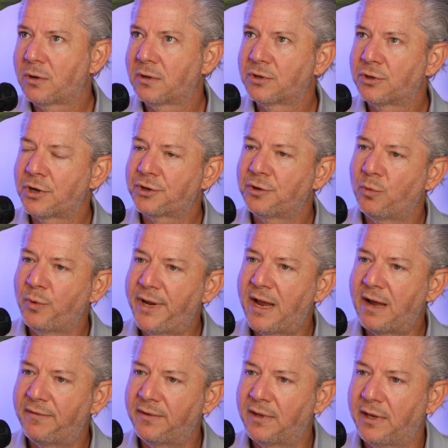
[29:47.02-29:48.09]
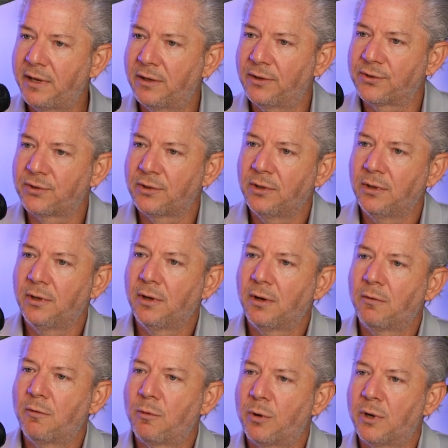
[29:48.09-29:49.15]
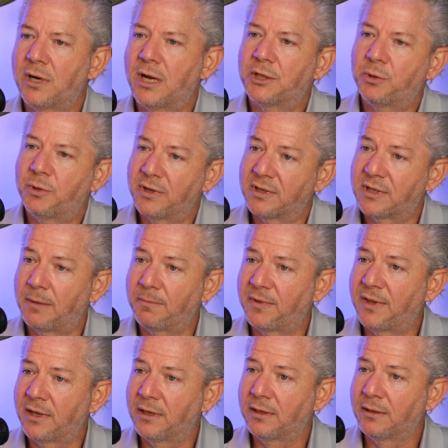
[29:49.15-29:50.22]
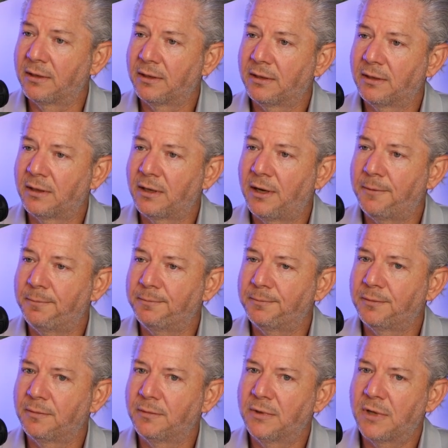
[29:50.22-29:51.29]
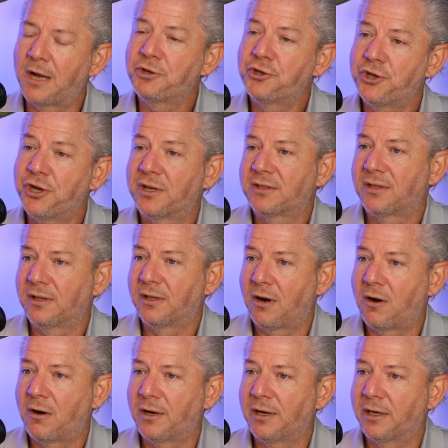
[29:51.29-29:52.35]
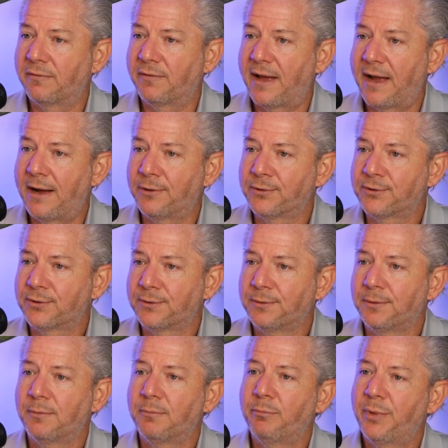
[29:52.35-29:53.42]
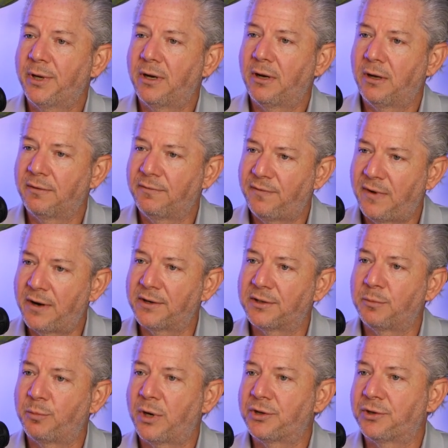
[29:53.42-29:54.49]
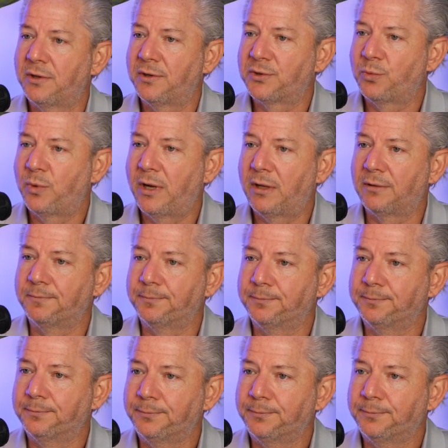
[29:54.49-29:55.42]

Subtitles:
construction we have in the hills where we're not doing something, not just on the hardening of the house, but on fire suppression as well.